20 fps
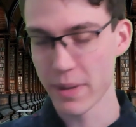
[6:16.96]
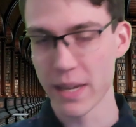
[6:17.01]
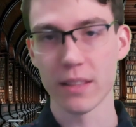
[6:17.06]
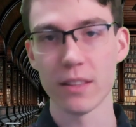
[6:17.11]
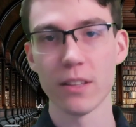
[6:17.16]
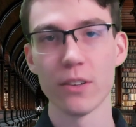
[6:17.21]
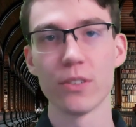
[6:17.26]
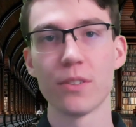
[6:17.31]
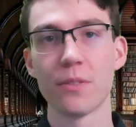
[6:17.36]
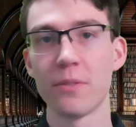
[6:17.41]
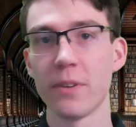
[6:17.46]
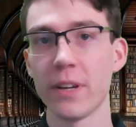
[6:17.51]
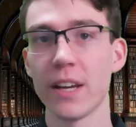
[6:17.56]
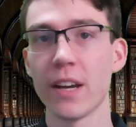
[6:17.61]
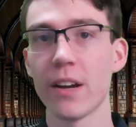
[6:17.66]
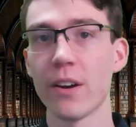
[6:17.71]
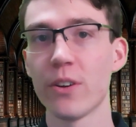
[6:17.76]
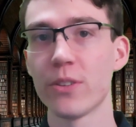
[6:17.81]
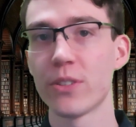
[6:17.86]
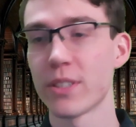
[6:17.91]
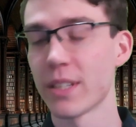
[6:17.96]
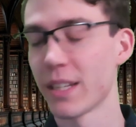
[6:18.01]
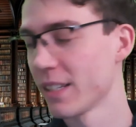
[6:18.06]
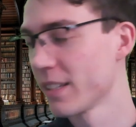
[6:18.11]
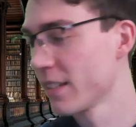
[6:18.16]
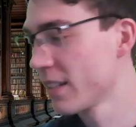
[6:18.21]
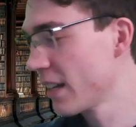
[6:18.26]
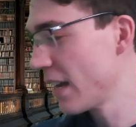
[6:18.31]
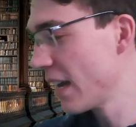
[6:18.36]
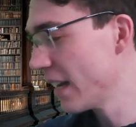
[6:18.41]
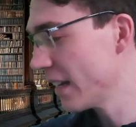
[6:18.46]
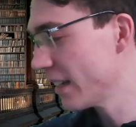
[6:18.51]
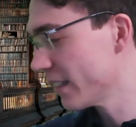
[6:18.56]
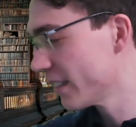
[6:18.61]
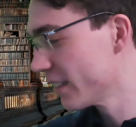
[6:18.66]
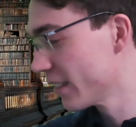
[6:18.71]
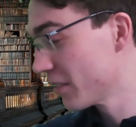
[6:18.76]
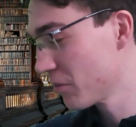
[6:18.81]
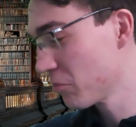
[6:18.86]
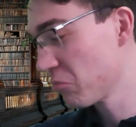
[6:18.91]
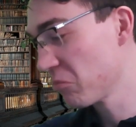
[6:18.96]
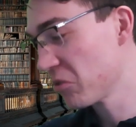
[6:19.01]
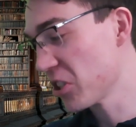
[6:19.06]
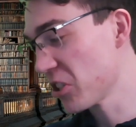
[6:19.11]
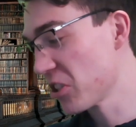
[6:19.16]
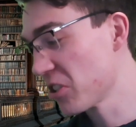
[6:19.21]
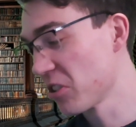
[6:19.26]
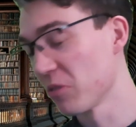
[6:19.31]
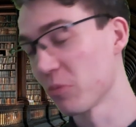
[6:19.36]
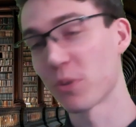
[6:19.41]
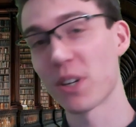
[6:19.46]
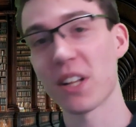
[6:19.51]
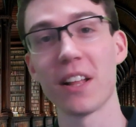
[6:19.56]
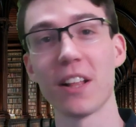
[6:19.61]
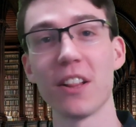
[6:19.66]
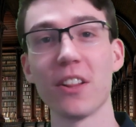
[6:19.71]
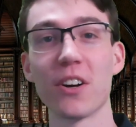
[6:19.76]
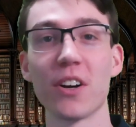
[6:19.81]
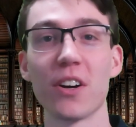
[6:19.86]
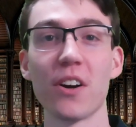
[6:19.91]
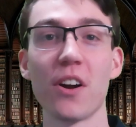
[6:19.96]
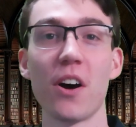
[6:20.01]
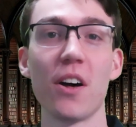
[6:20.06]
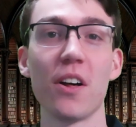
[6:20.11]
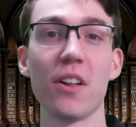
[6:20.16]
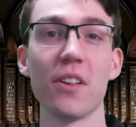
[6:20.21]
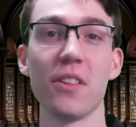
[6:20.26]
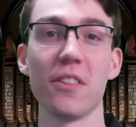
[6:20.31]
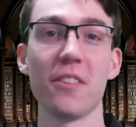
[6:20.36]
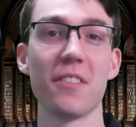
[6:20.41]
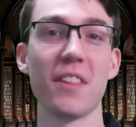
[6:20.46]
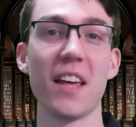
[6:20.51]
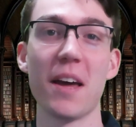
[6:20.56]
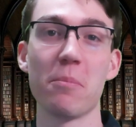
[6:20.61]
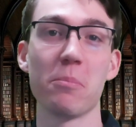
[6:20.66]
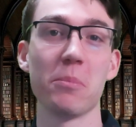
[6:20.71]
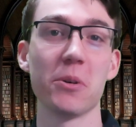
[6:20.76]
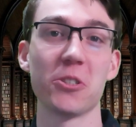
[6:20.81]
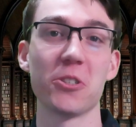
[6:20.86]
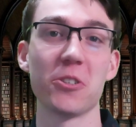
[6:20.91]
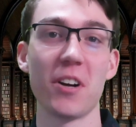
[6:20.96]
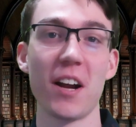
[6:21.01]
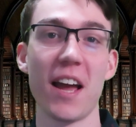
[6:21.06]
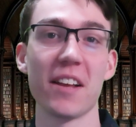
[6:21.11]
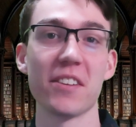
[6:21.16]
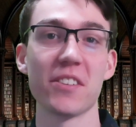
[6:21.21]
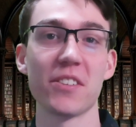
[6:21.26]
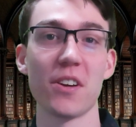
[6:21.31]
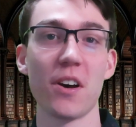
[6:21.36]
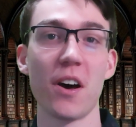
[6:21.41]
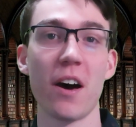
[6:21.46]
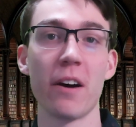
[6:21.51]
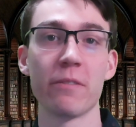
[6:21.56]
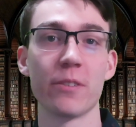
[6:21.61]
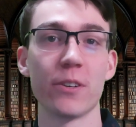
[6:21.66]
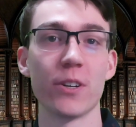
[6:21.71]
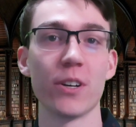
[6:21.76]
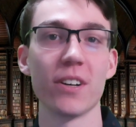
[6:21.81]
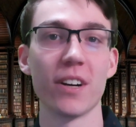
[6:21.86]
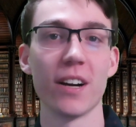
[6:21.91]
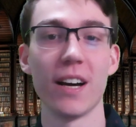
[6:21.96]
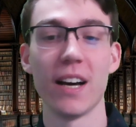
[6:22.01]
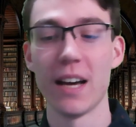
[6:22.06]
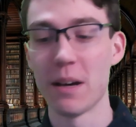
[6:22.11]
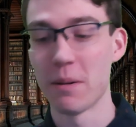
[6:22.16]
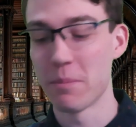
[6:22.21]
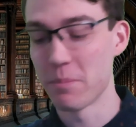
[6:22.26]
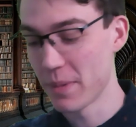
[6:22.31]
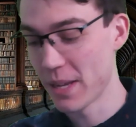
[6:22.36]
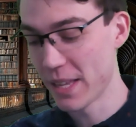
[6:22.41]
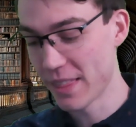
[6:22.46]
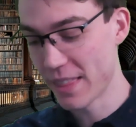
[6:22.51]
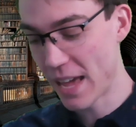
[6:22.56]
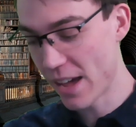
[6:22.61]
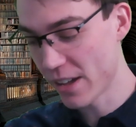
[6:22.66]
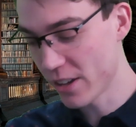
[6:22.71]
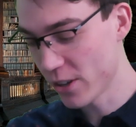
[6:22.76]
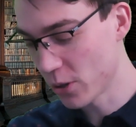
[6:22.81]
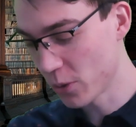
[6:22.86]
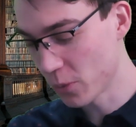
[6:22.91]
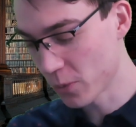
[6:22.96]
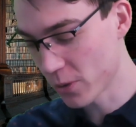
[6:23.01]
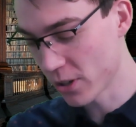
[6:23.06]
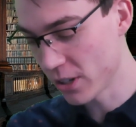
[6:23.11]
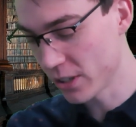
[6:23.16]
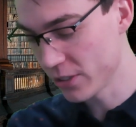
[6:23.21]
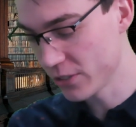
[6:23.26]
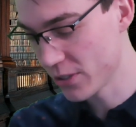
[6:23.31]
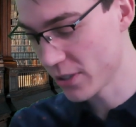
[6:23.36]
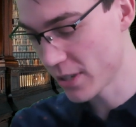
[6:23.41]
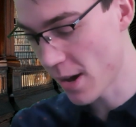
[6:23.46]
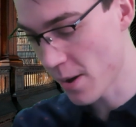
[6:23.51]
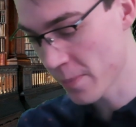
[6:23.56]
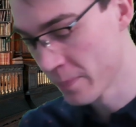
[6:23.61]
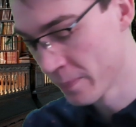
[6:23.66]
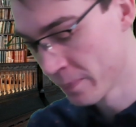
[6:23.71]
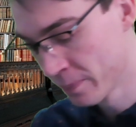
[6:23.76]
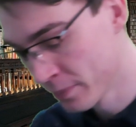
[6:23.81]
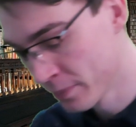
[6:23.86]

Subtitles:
make those videos and just really learn all that Butcher has to offer in that whole world. So,